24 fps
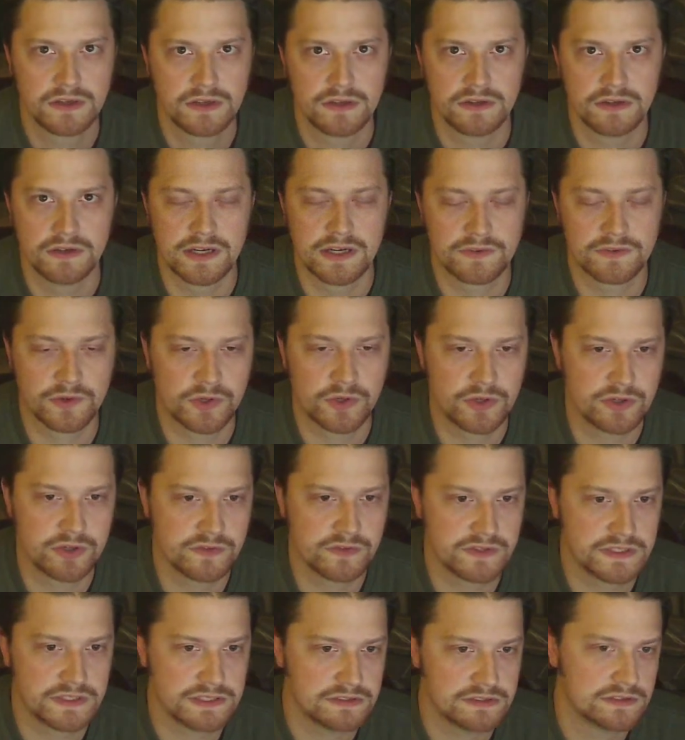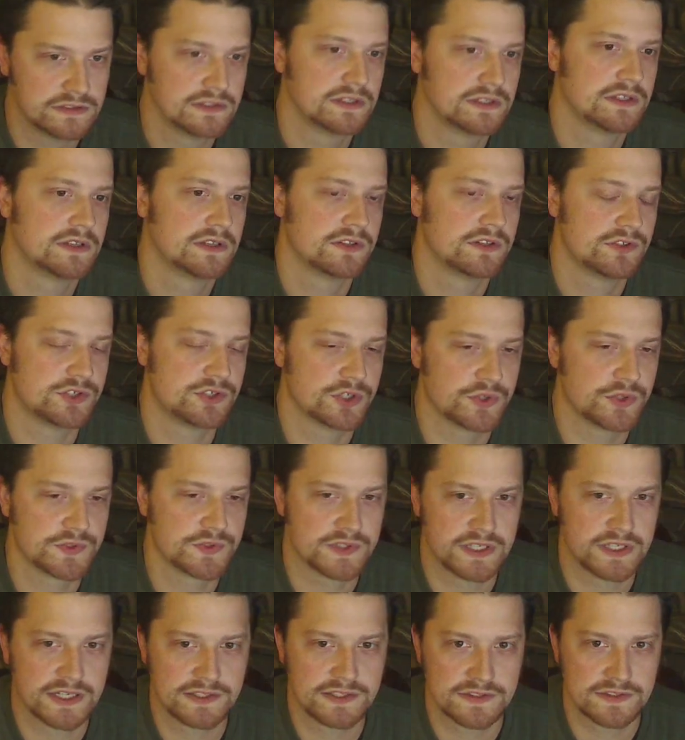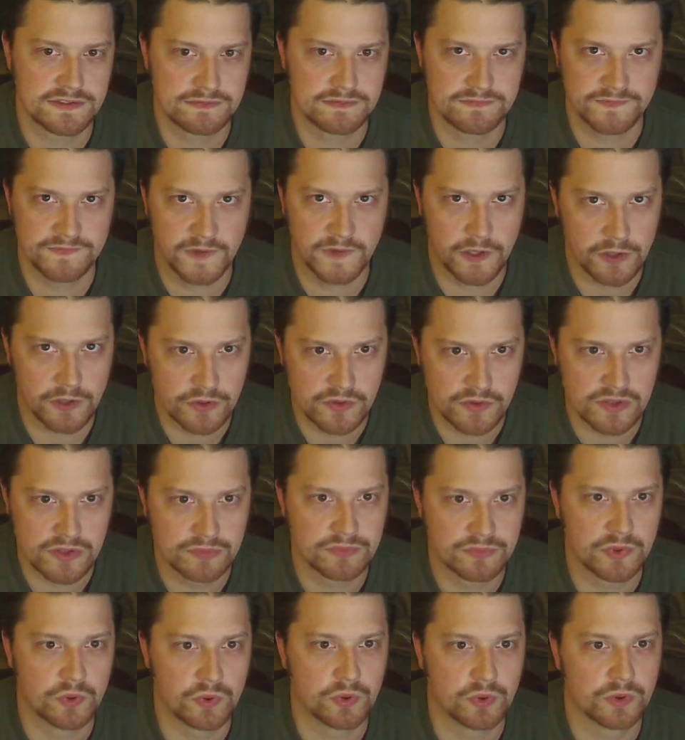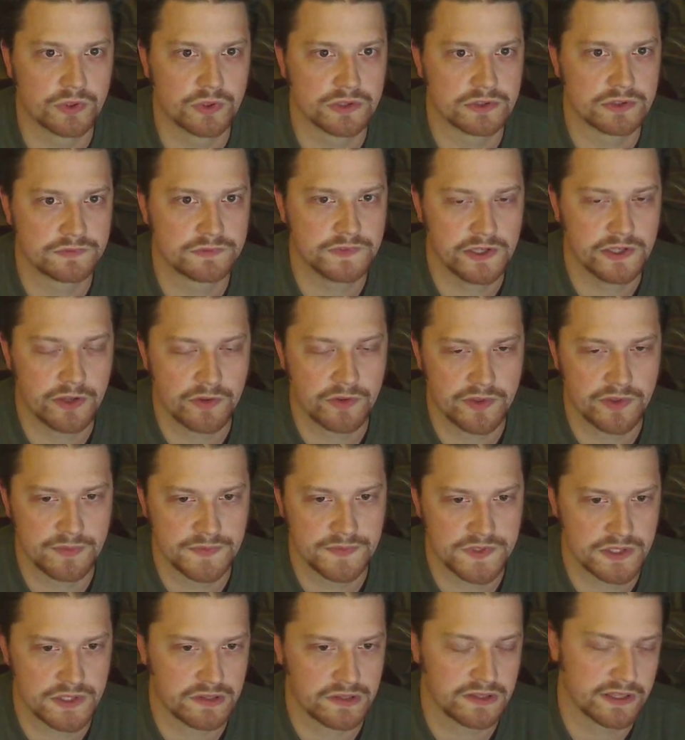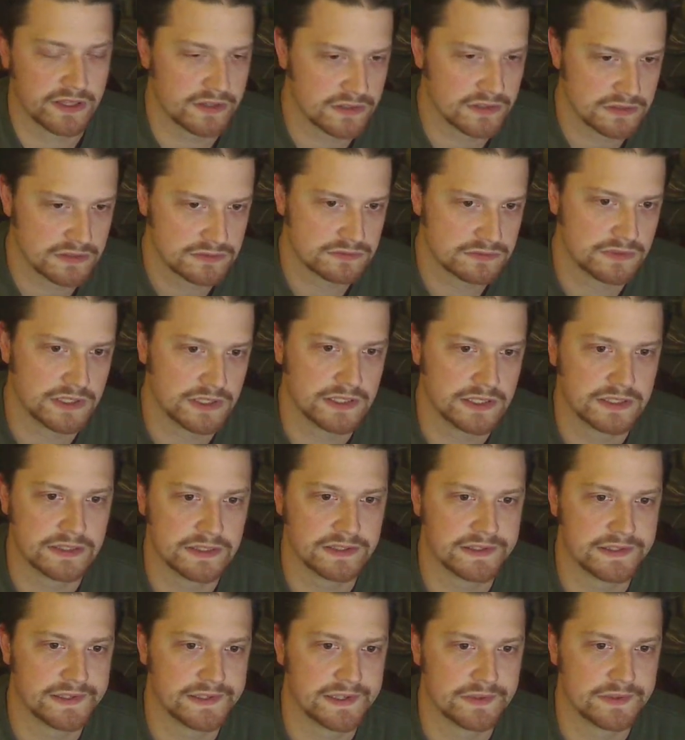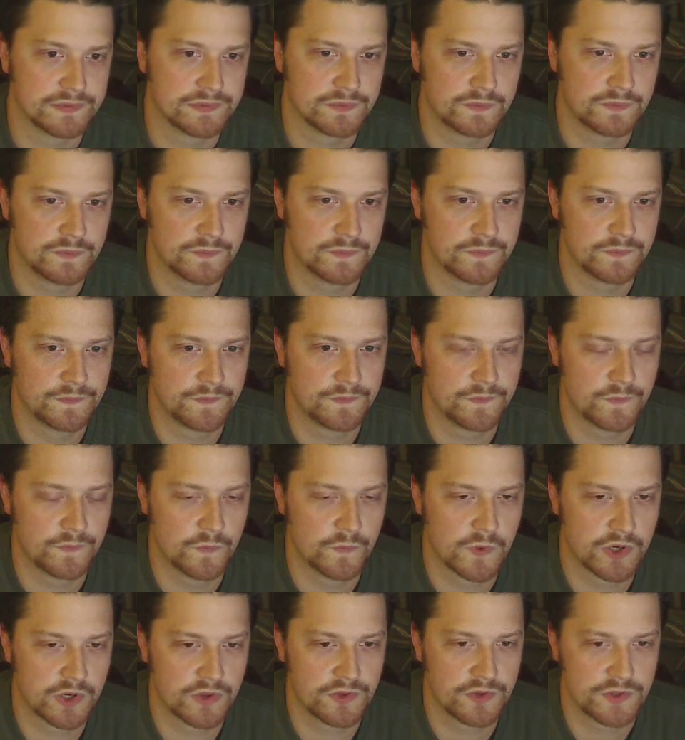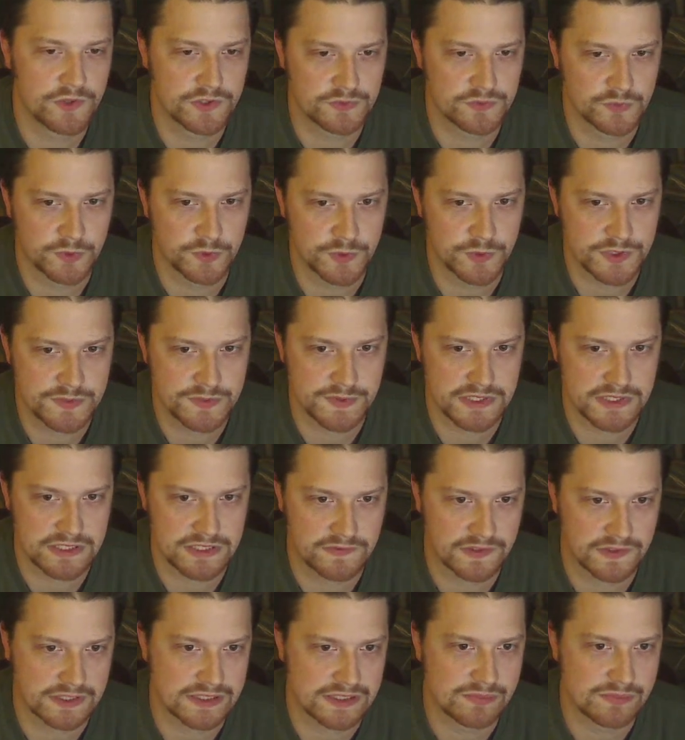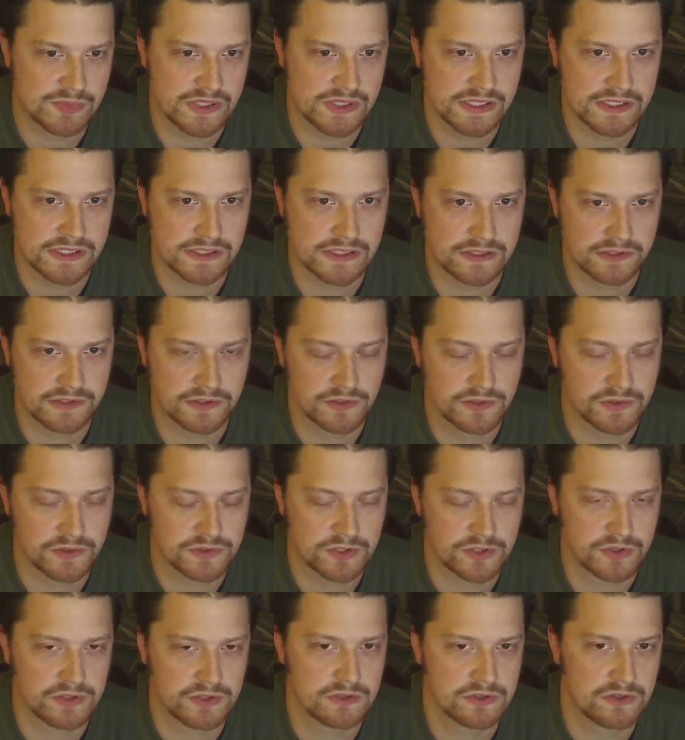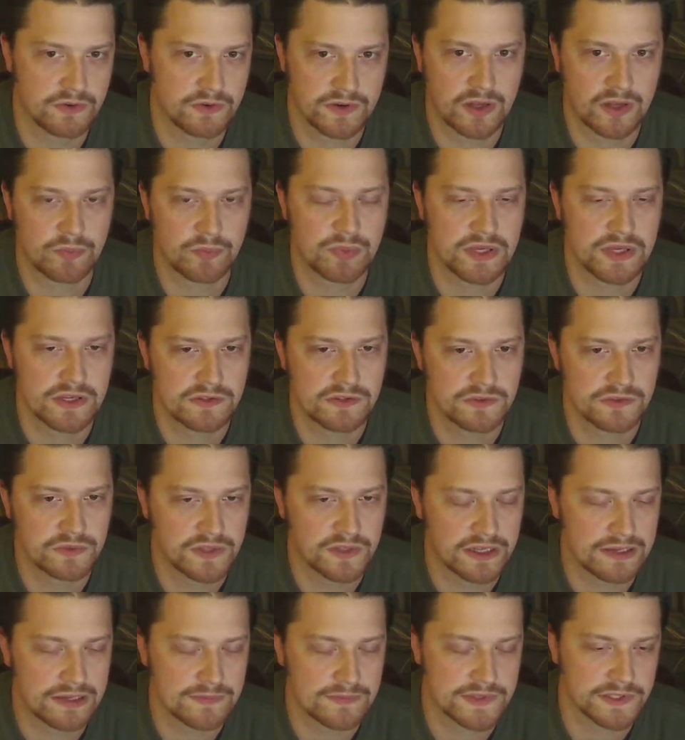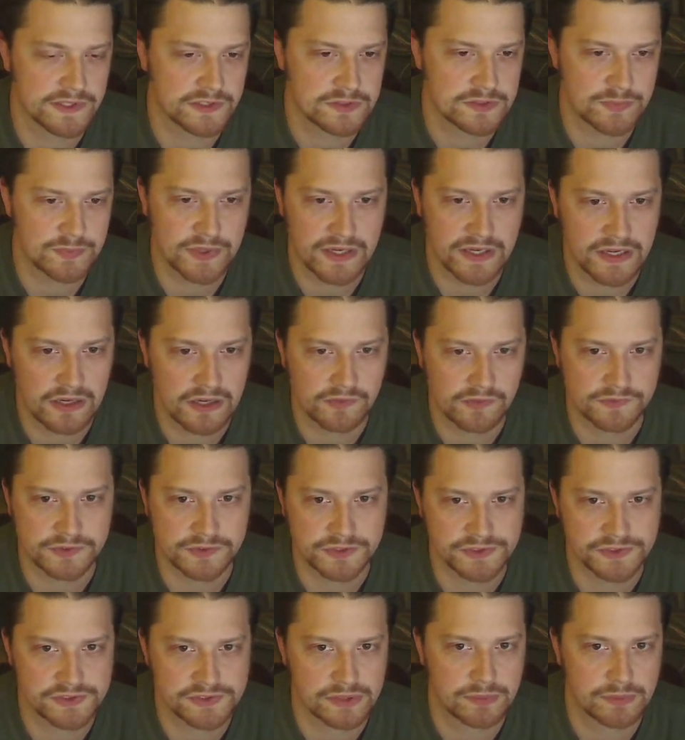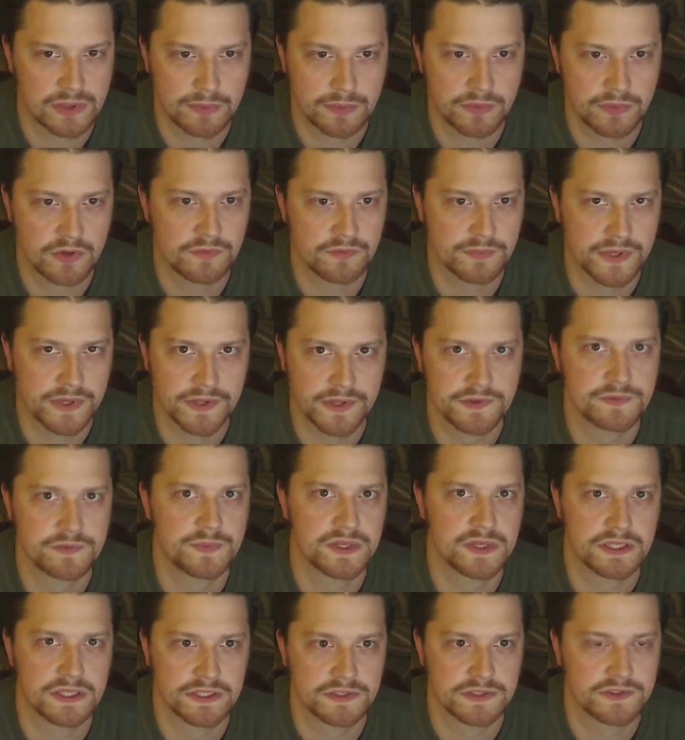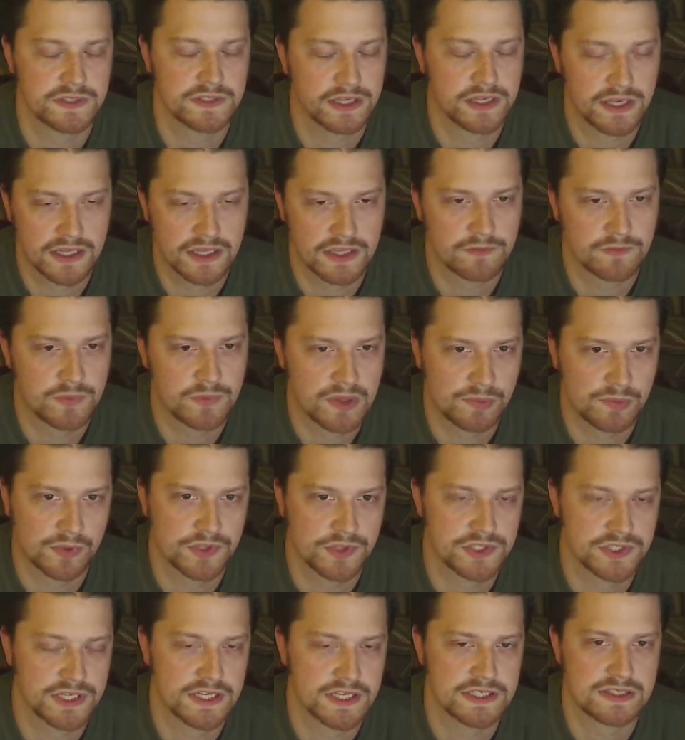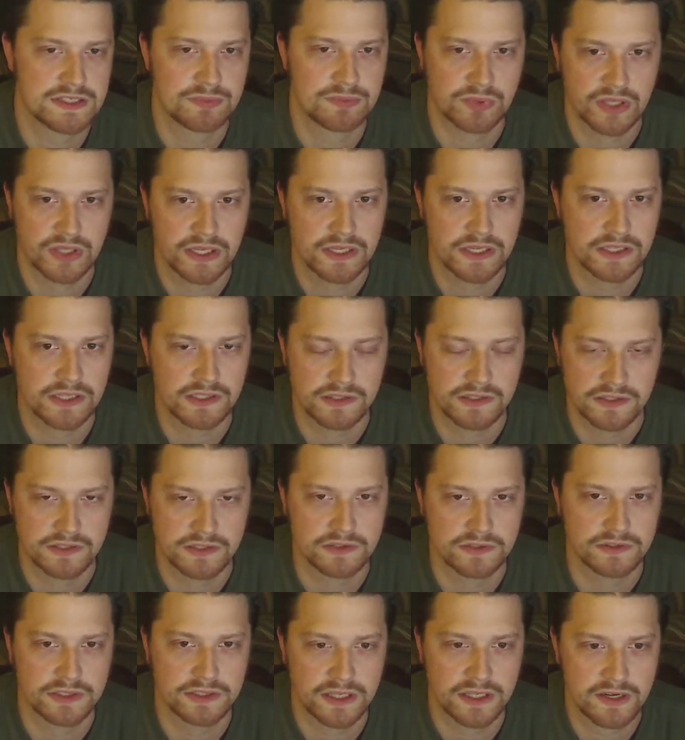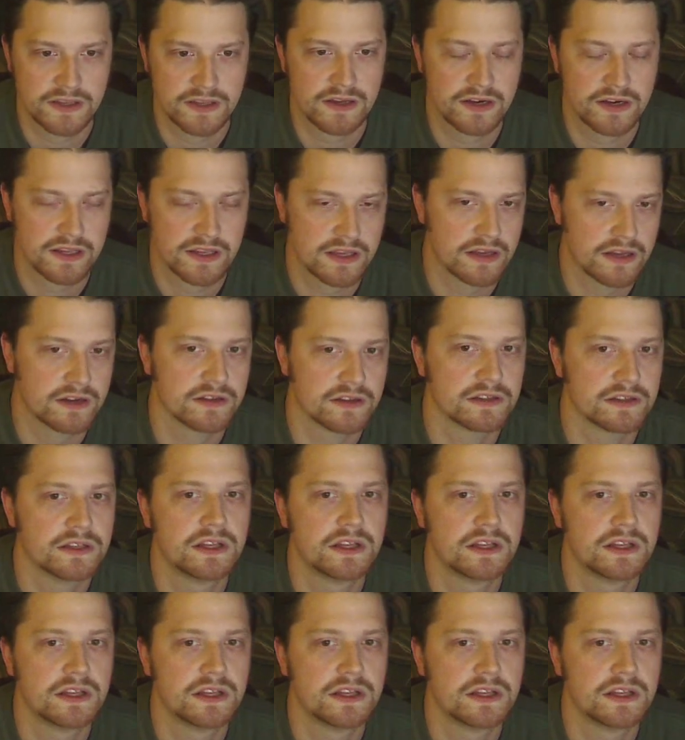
never heard of it chose not to follow them or follow them to the letter. Uh, and one of those rules specifically being, you know, don't you don't LP a new game till it's been out for some number of months because you got to give people a chance to play it and yada yada yada.